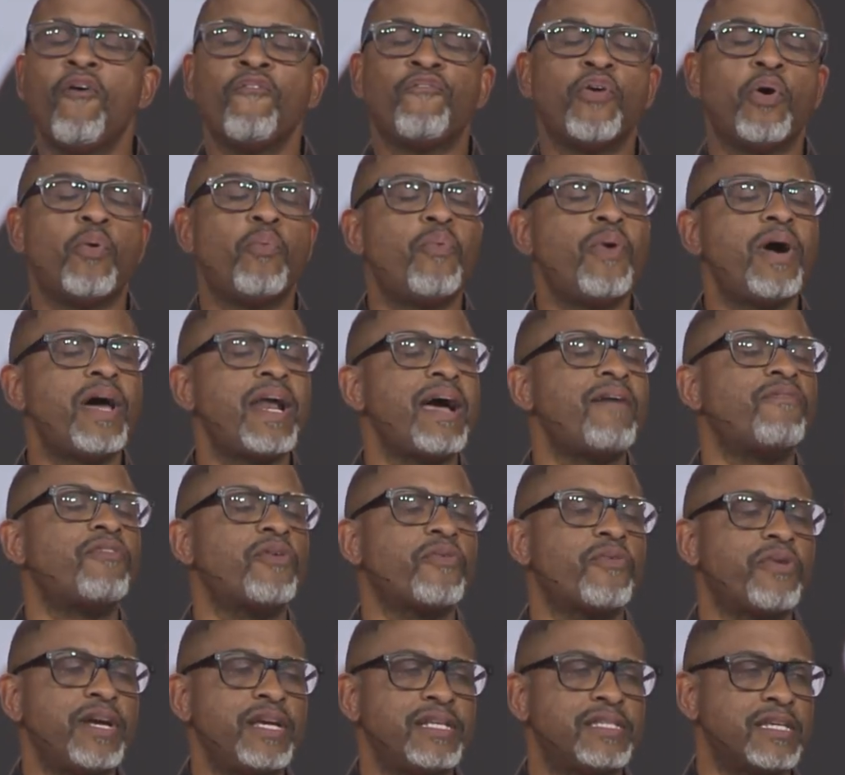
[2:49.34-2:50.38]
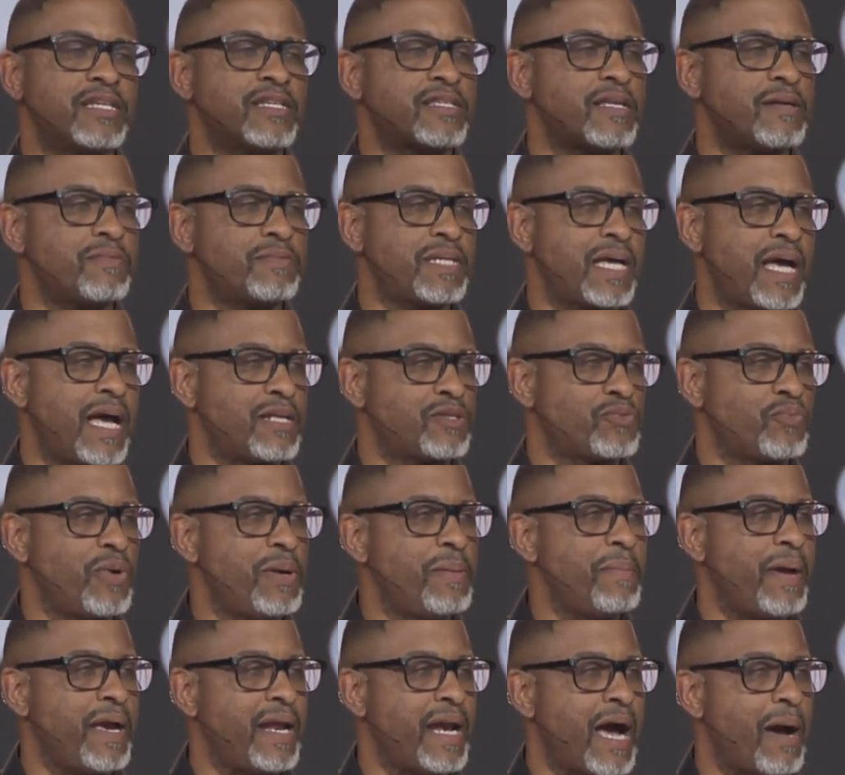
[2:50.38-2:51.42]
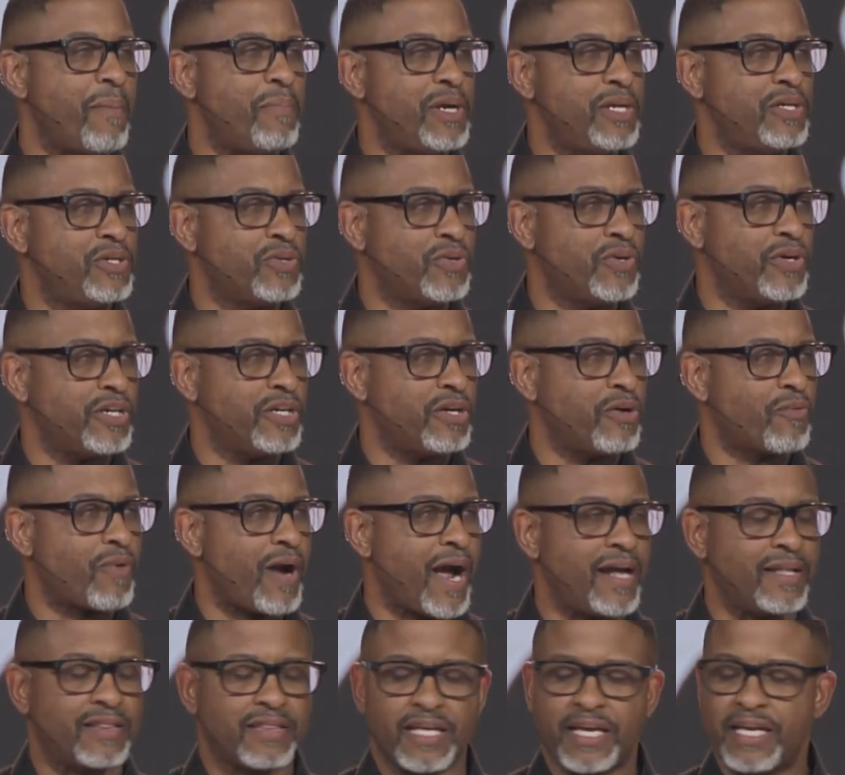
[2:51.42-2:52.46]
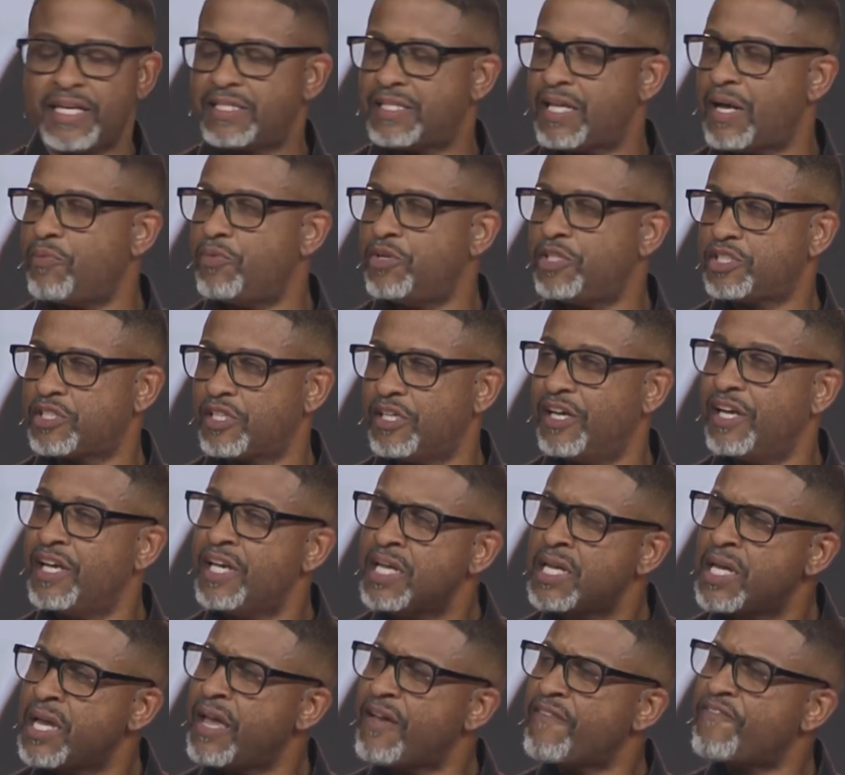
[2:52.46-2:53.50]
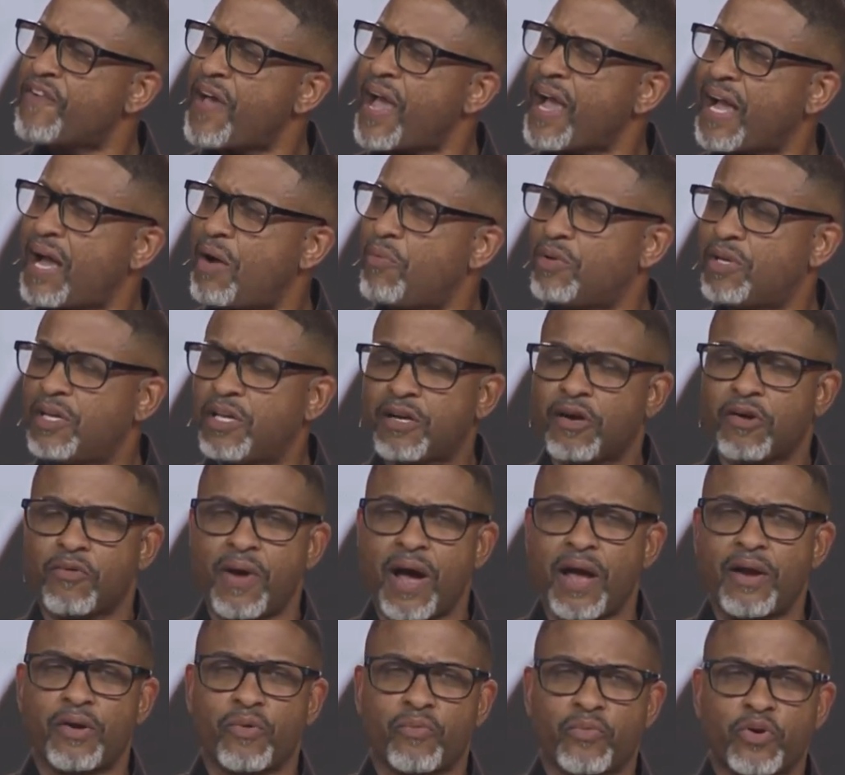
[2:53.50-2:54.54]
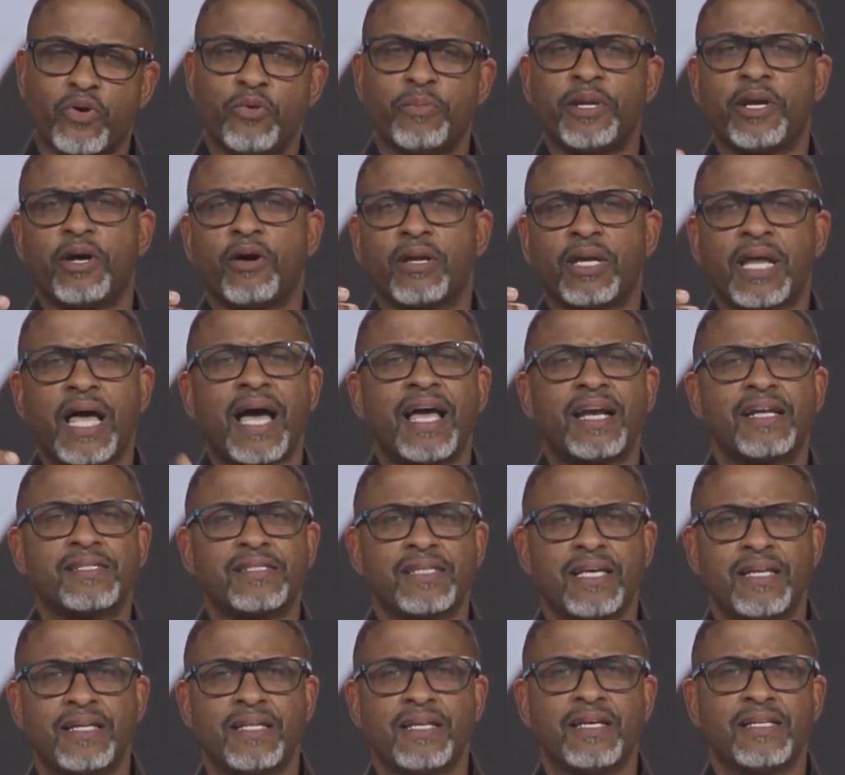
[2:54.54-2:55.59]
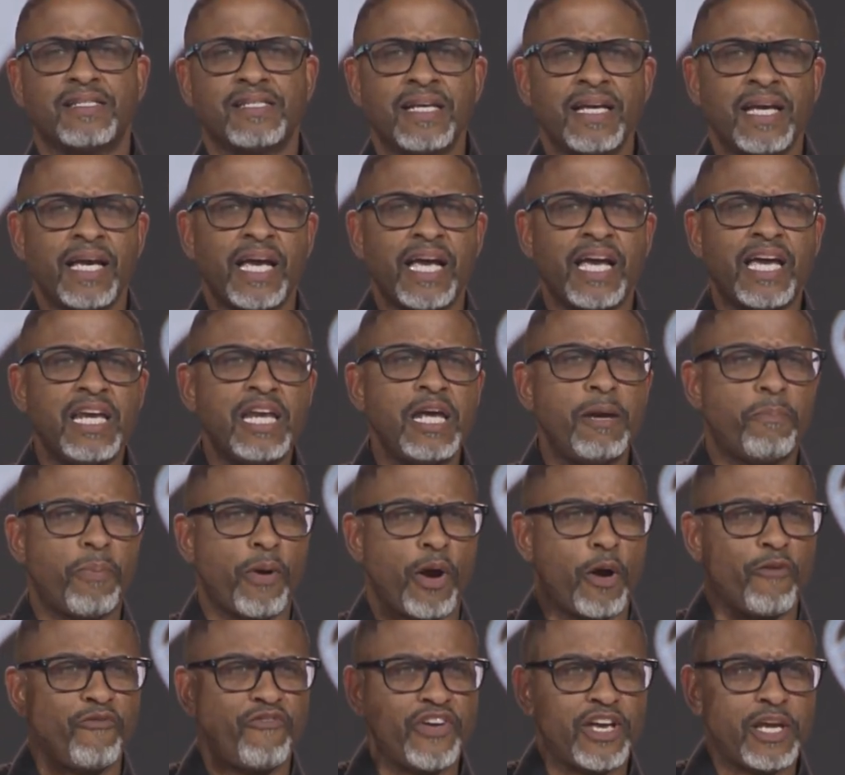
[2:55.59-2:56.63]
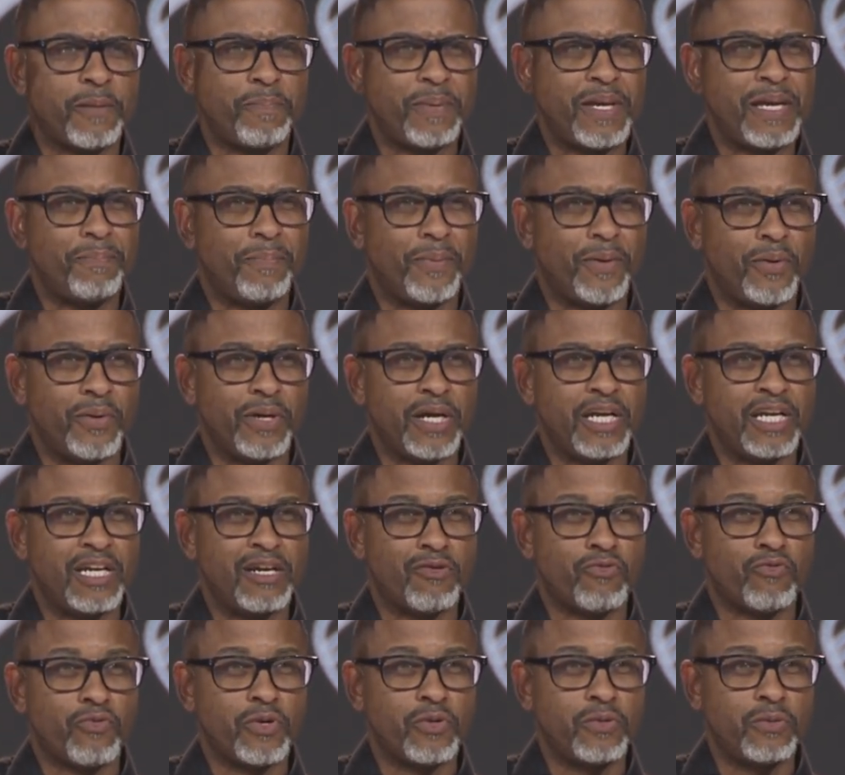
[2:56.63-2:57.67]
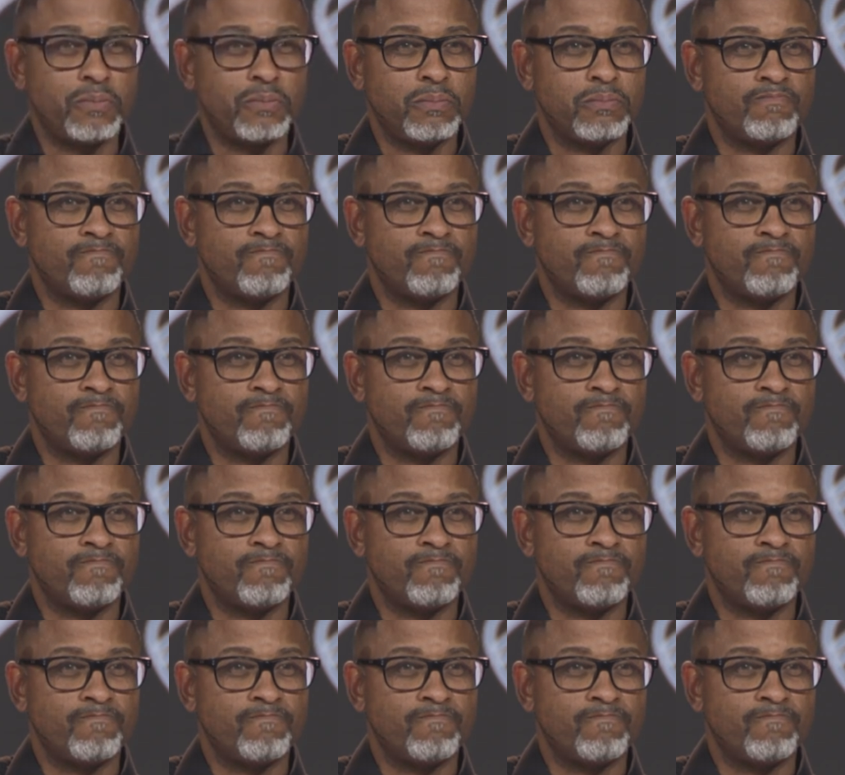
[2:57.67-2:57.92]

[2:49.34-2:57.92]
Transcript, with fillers: for whatever reason, sometimes we may not be doing the right things that we should. In fact, I would look around the room and online and say this any perfect people in the room?